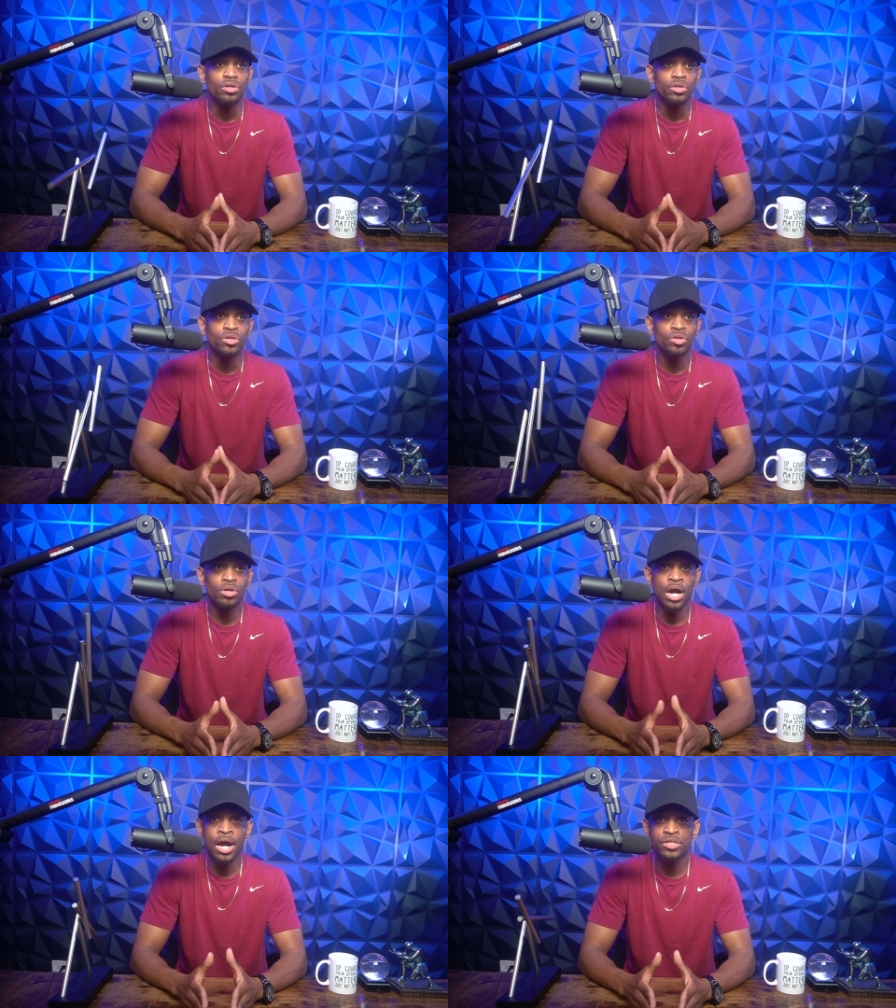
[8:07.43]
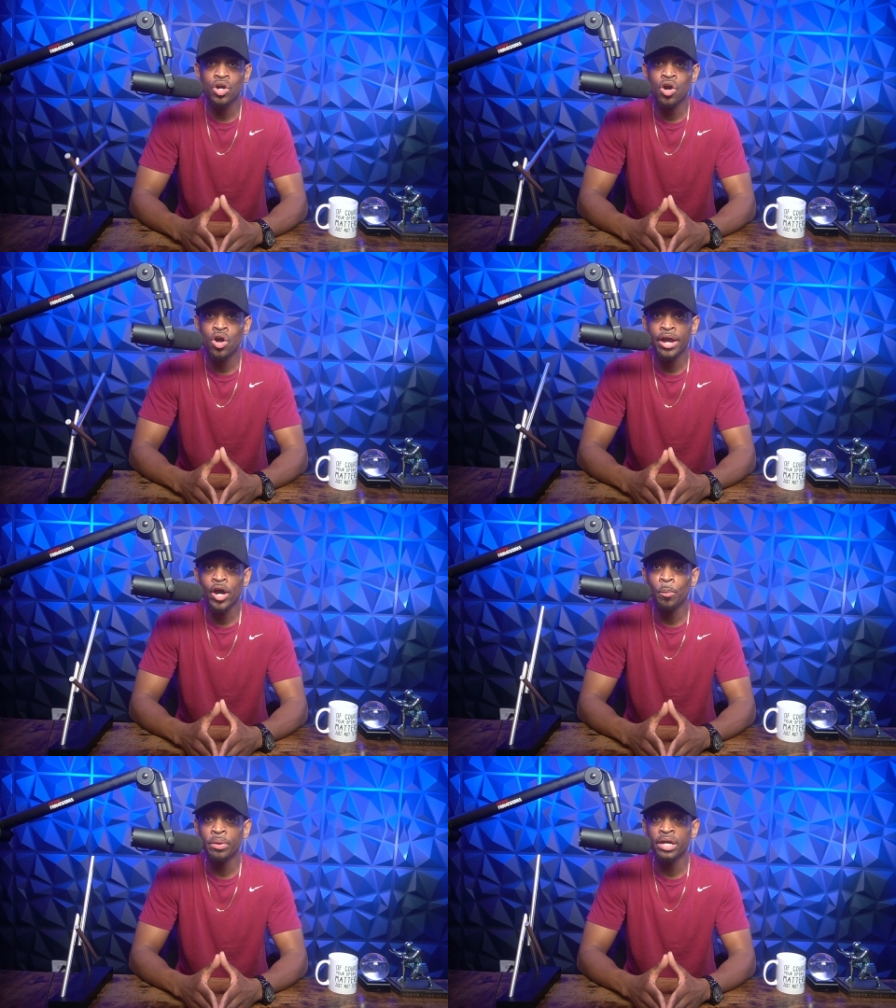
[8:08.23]
You guys are
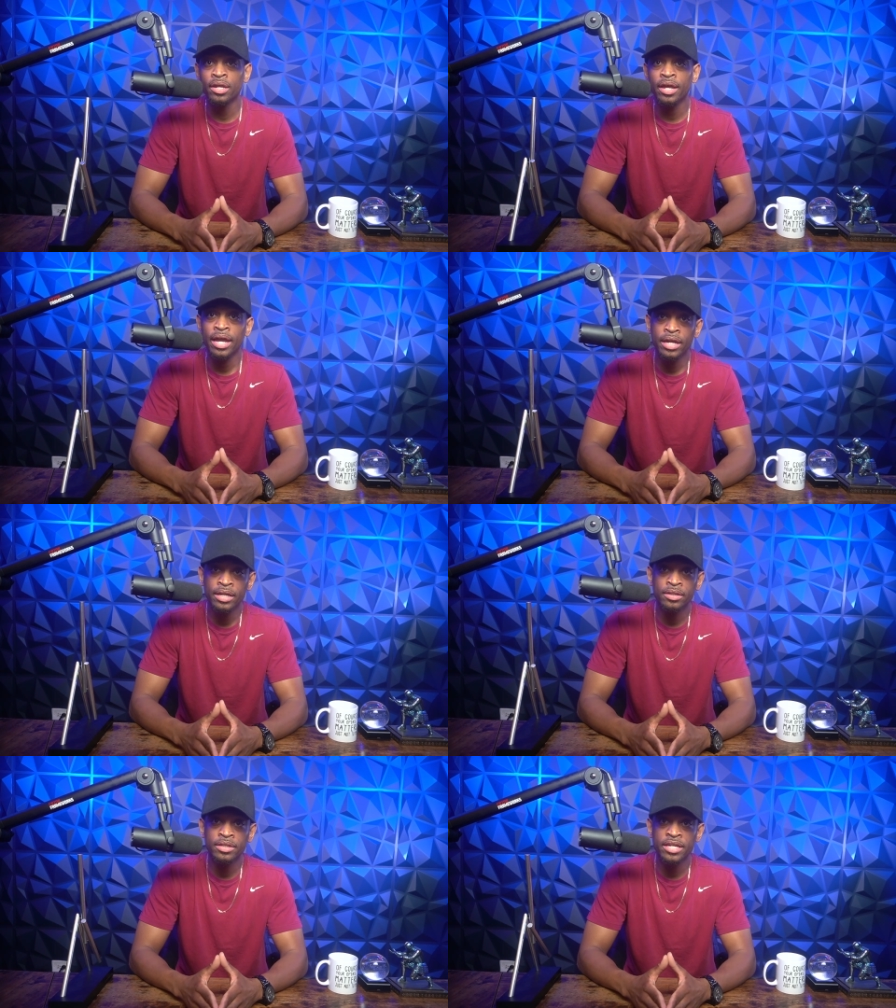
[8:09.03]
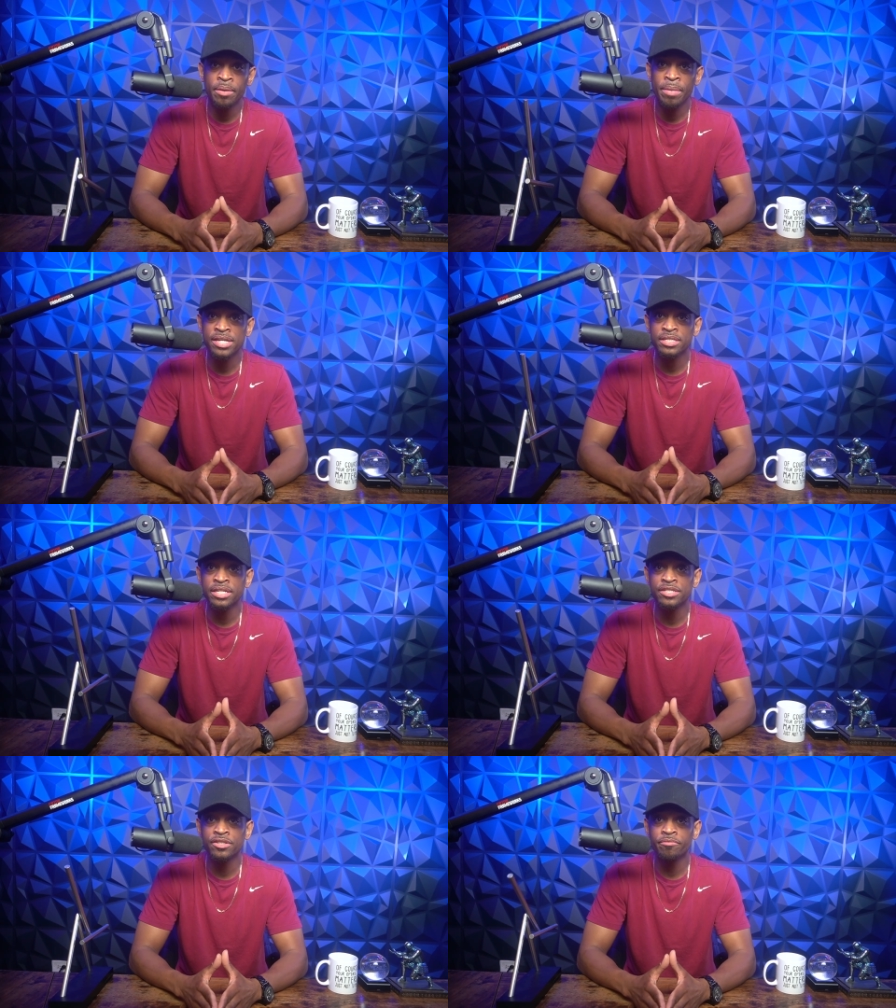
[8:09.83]
helping and aiding the
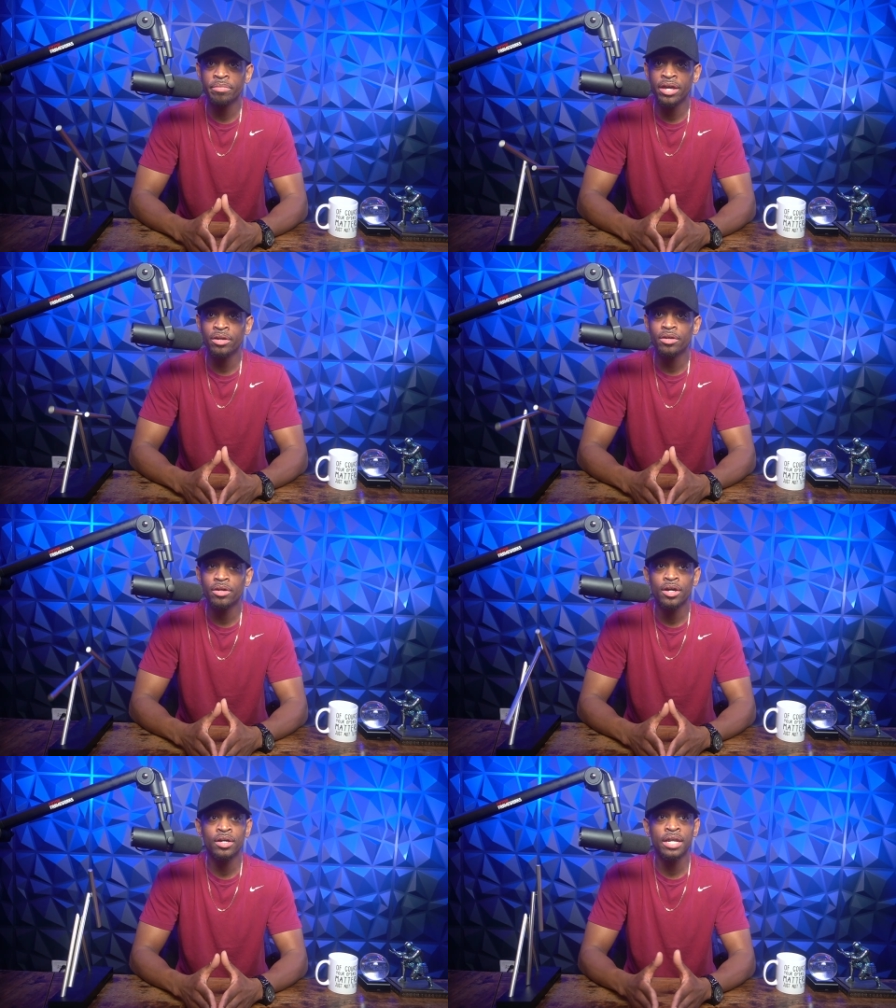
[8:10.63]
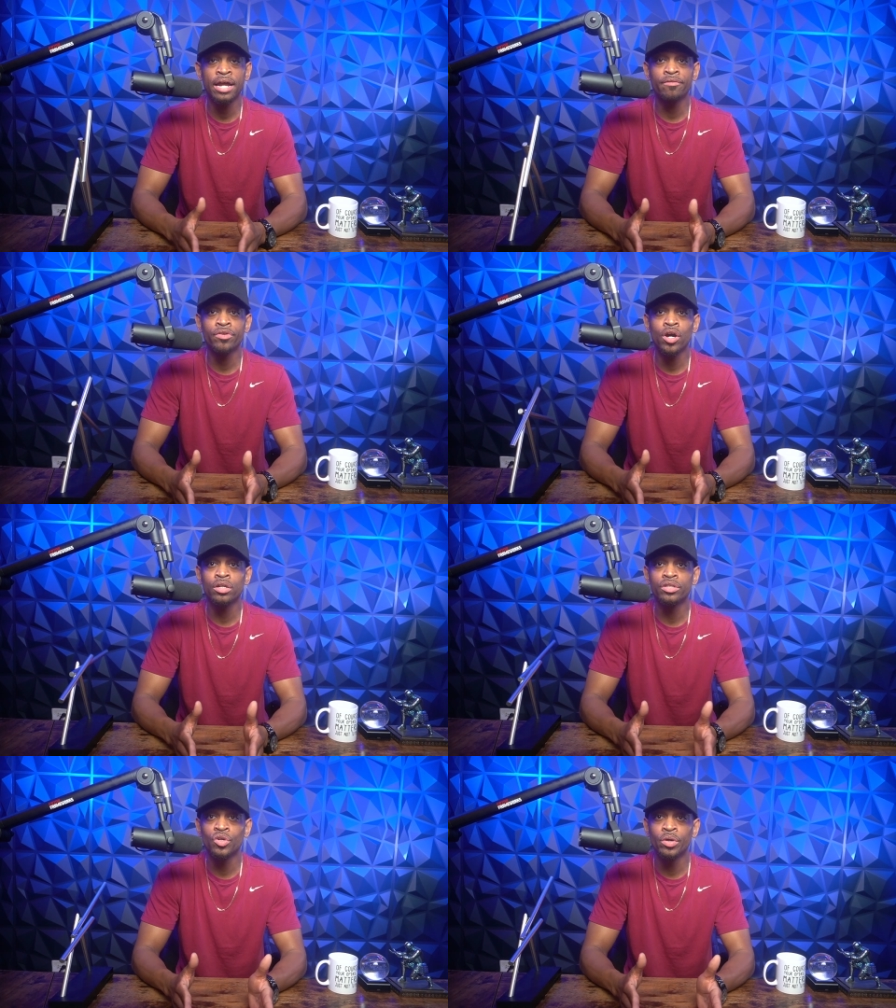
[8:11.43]
emasculation of men. A lot of y'all
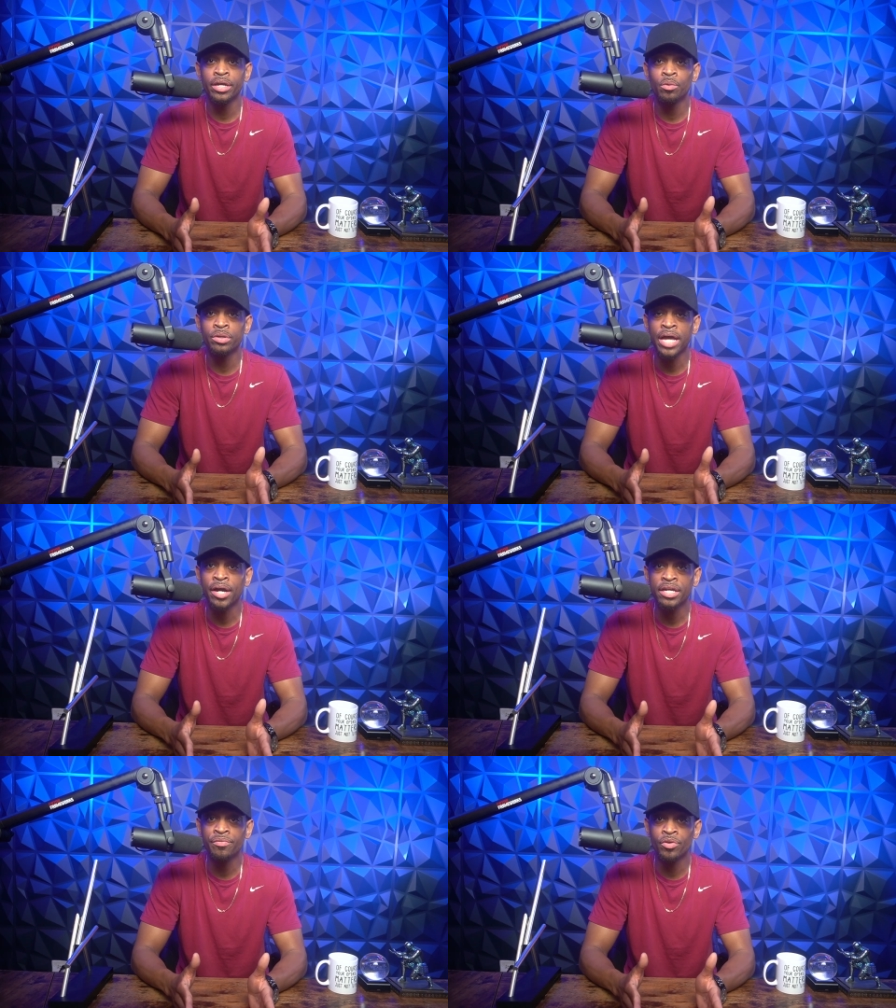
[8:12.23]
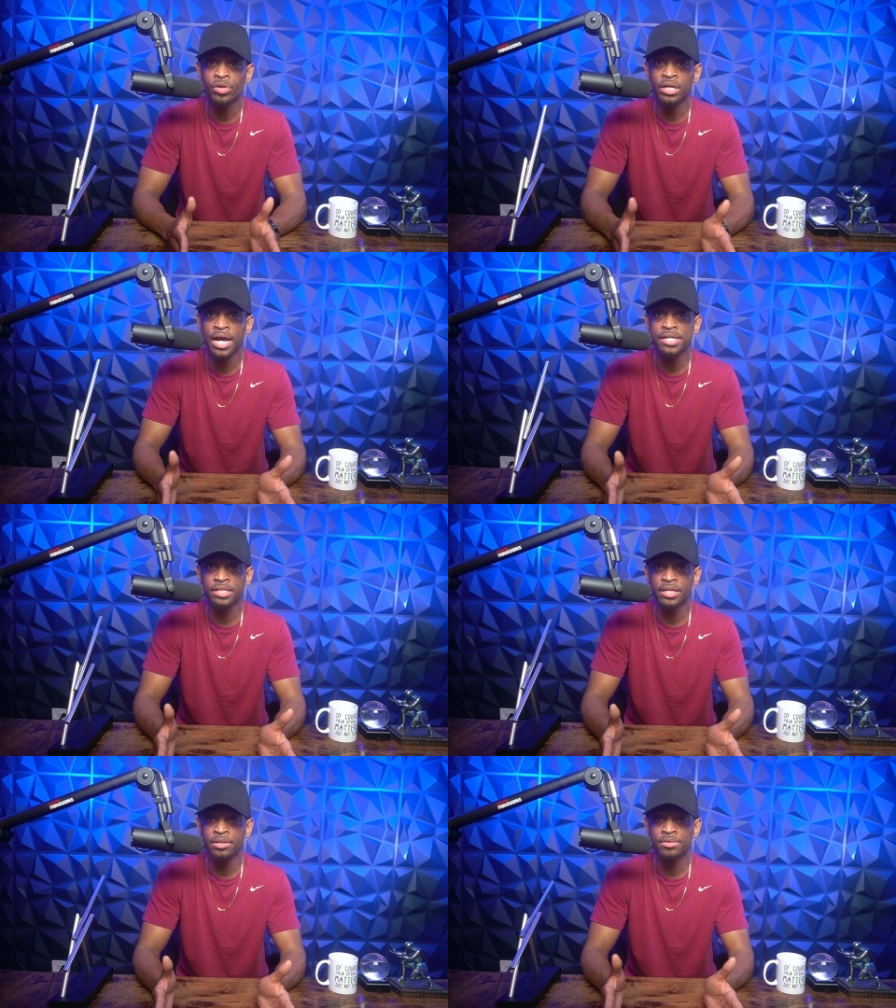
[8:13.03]
are doing it without even
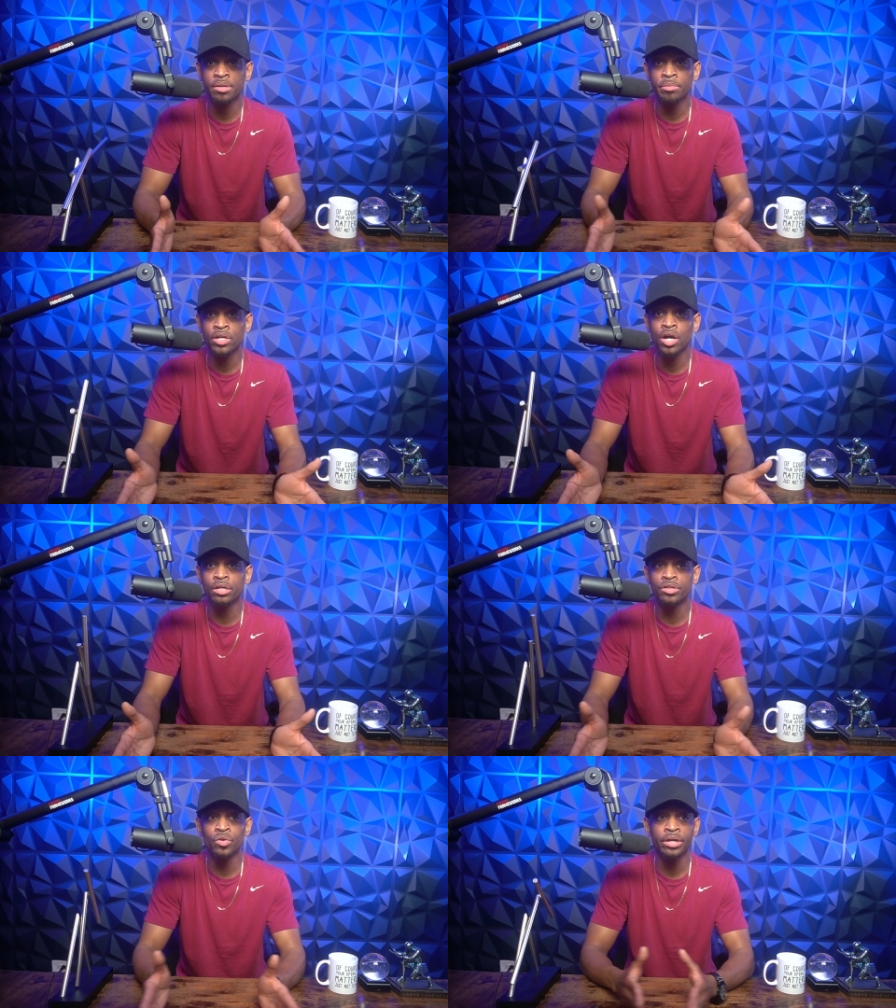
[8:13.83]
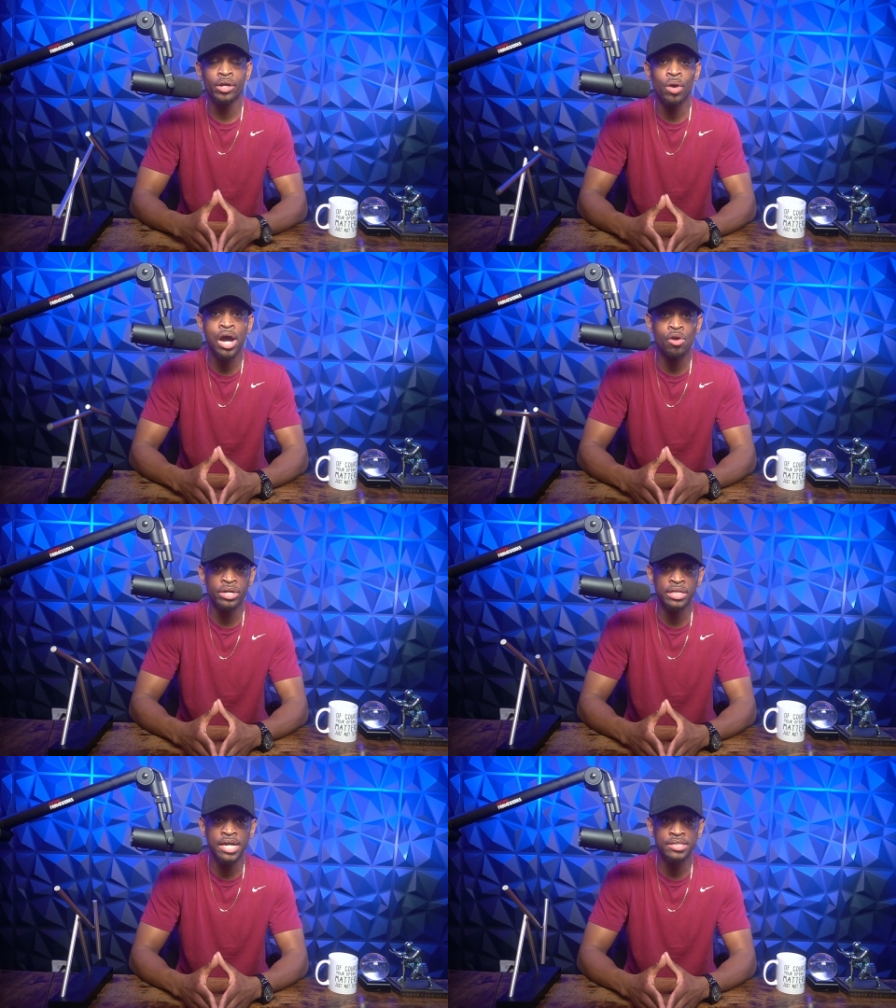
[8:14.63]
realizing it. Some of y'all are doing it while
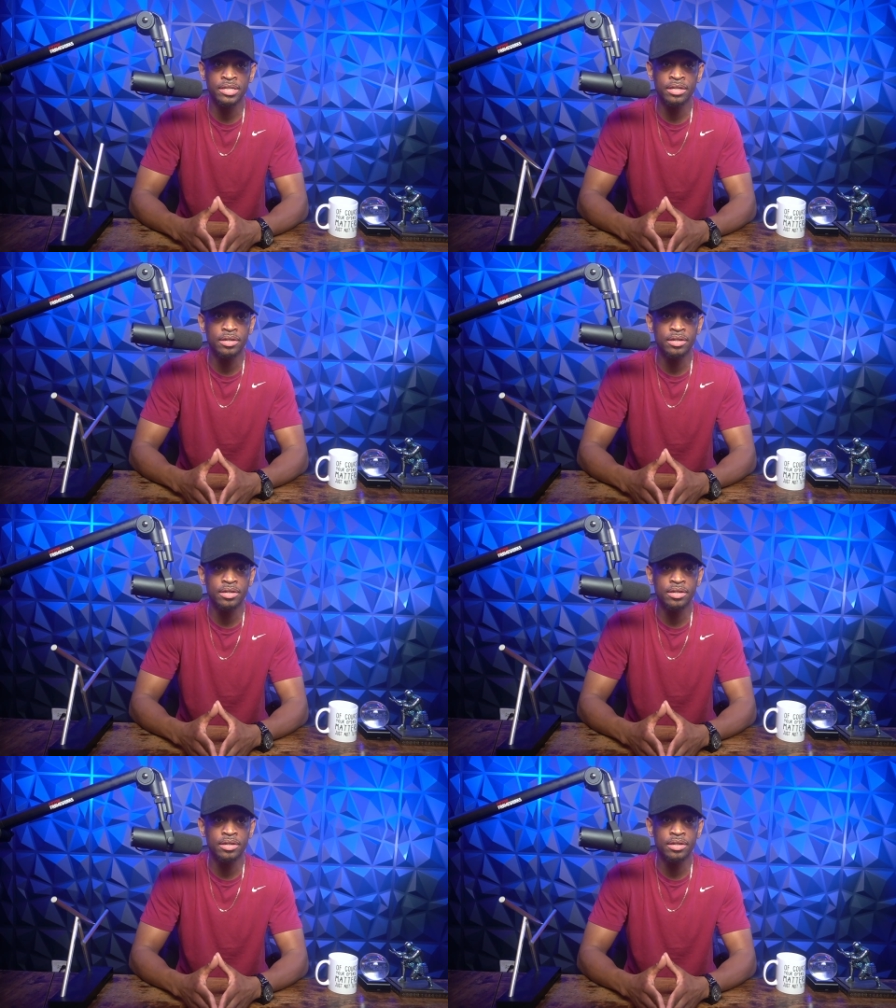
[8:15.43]
realizing it.